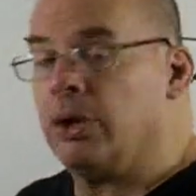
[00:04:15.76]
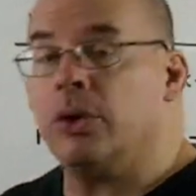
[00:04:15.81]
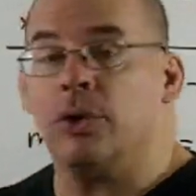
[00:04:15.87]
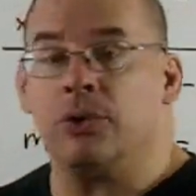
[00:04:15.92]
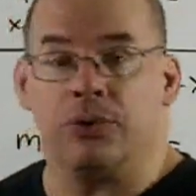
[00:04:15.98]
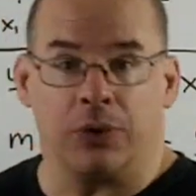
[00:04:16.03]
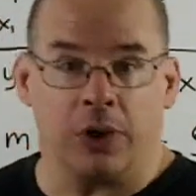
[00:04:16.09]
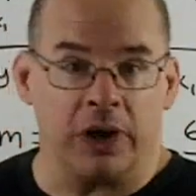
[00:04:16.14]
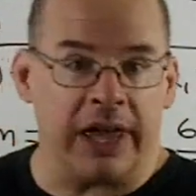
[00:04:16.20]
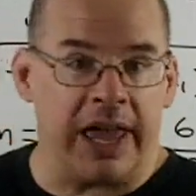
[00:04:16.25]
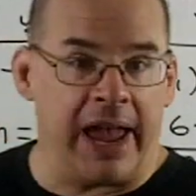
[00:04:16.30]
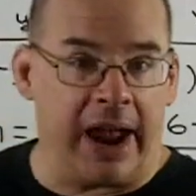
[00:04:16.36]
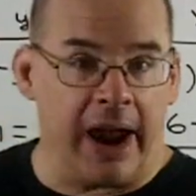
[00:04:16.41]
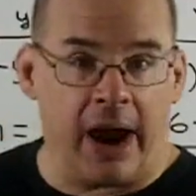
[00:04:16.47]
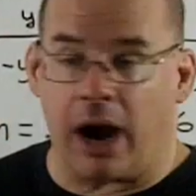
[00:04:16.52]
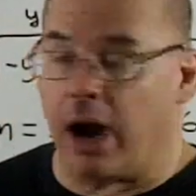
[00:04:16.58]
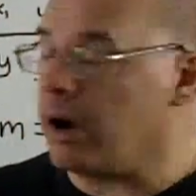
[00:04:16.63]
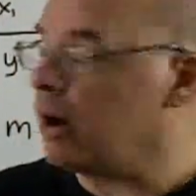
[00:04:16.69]
for
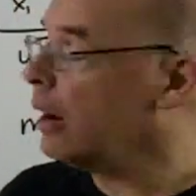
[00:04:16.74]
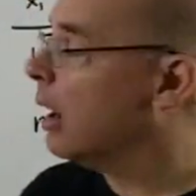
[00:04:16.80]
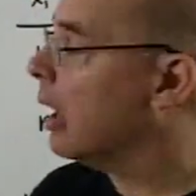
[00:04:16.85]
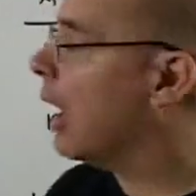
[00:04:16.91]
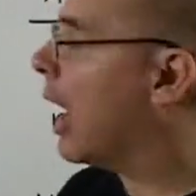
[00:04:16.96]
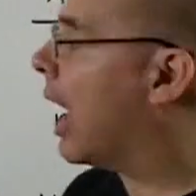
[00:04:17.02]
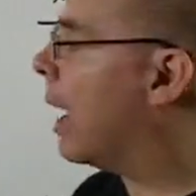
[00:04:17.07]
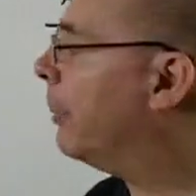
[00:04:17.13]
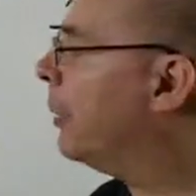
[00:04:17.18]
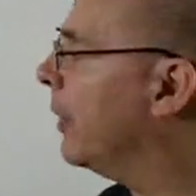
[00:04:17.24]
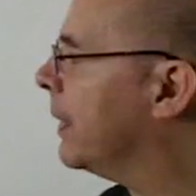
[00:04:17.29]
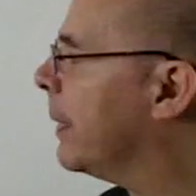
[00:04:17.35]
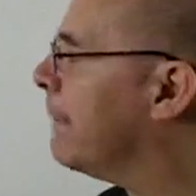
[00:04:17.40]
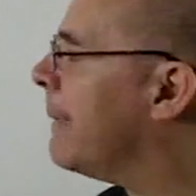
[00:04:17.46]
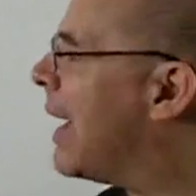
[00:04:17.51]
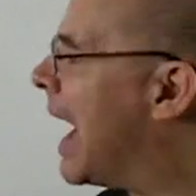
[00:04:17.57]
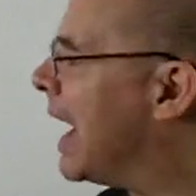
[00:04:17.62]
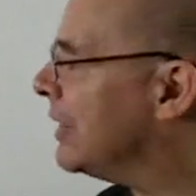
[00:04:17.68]
care. I'll put the
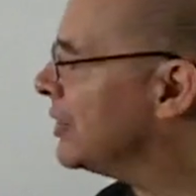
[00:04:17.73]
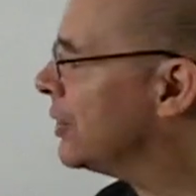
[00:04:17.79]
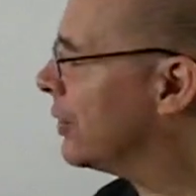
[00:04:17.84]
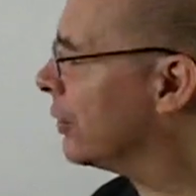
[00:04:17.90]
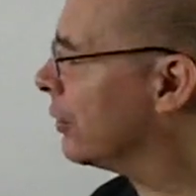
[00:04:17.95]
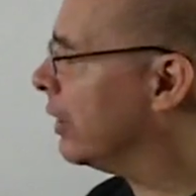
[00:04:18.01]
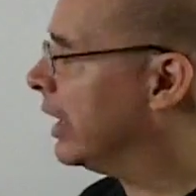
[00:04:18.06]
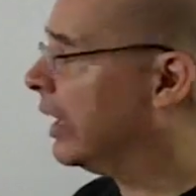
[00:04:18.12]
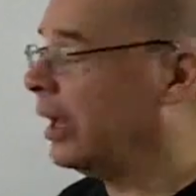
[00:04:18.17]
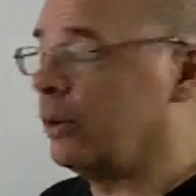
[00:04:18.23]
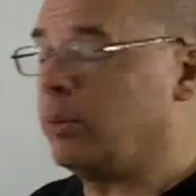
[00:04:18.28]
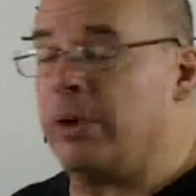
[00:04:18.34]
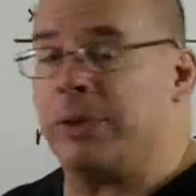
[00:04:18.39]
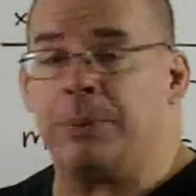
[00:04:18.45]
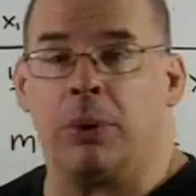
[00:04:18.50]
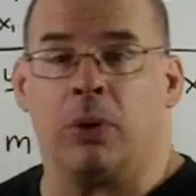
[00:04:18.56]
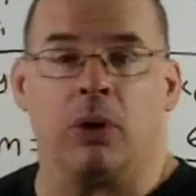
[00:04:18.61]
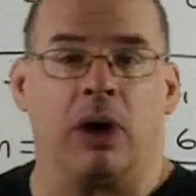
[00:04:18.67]
minus 3 in
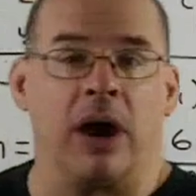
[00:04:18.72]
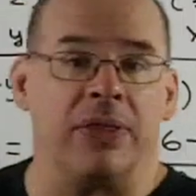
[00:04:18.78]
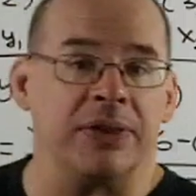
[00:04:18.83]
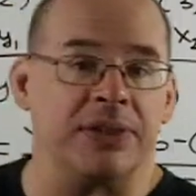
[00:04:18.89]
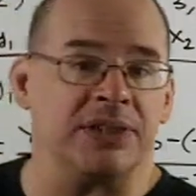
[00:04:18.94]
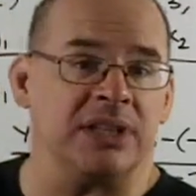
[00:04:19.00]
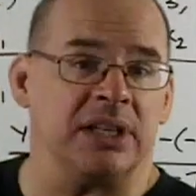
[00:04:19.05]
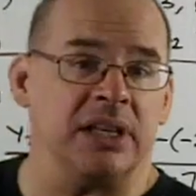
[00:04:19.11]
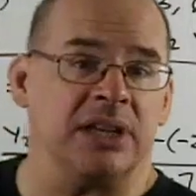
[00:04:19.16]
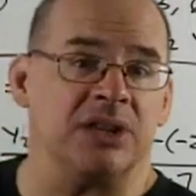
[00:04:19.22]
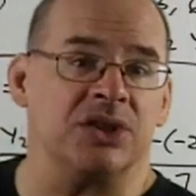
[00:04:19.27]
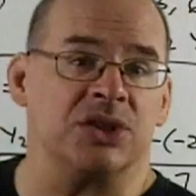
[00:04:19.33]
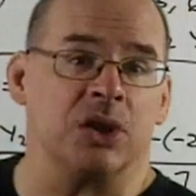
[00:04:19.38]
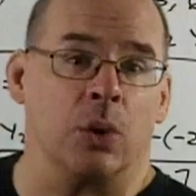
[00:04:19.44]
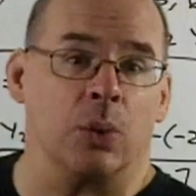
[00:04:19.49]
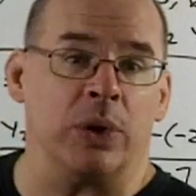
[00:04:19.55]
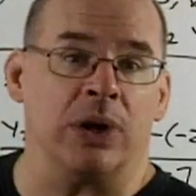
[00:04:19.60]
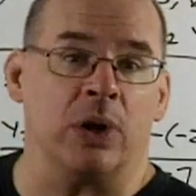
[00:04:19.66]
with parentheses
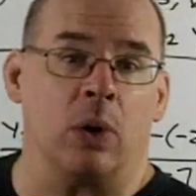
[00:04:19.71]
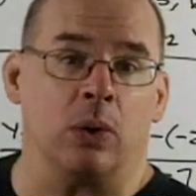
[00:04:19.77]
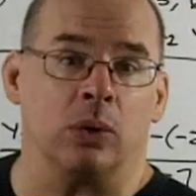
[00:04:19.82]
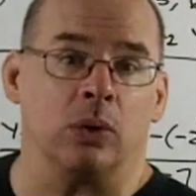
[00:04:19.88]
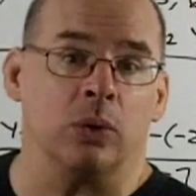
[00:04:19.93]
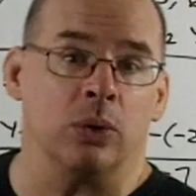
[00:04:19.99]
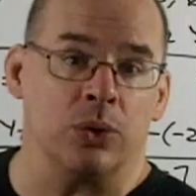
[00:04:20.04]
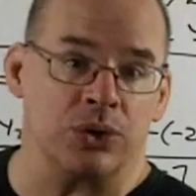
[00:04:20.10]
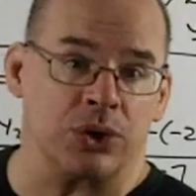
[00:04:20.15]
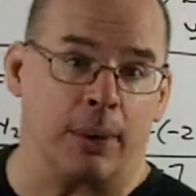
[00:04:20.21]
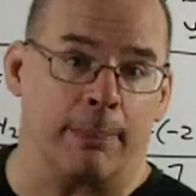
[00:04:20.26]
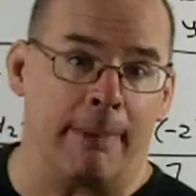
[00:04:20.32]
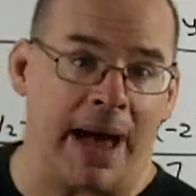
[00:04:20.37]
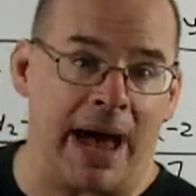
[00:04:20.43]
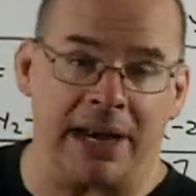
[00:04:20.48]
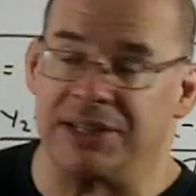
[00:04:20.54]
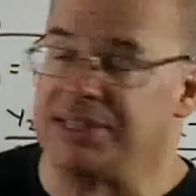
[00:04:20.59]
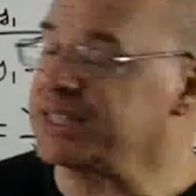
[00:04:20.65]
so we don't lose our
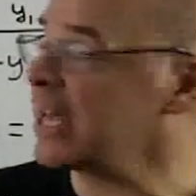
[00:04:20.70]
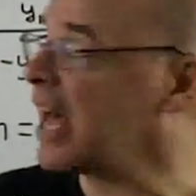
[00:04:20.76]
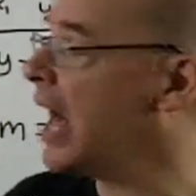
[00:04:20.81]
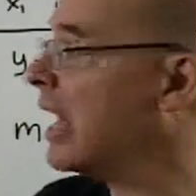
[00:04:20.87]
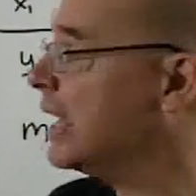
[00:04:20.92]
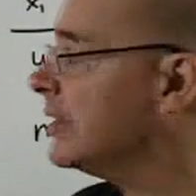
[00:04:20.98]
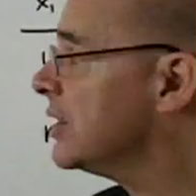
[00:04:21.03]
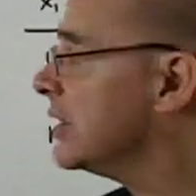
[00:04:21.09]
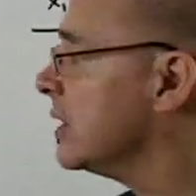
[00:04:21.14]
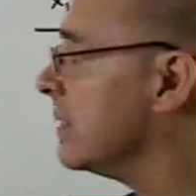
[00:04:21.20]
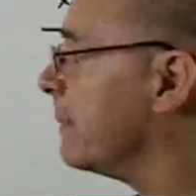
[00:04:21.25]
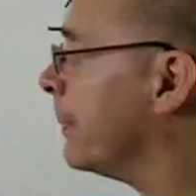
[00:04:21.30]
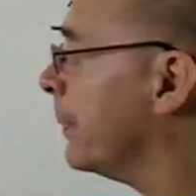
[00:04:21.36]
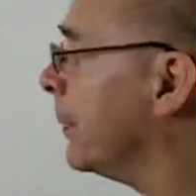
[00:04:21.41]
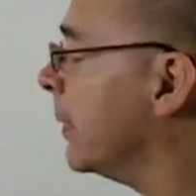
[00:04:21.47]
minus signs.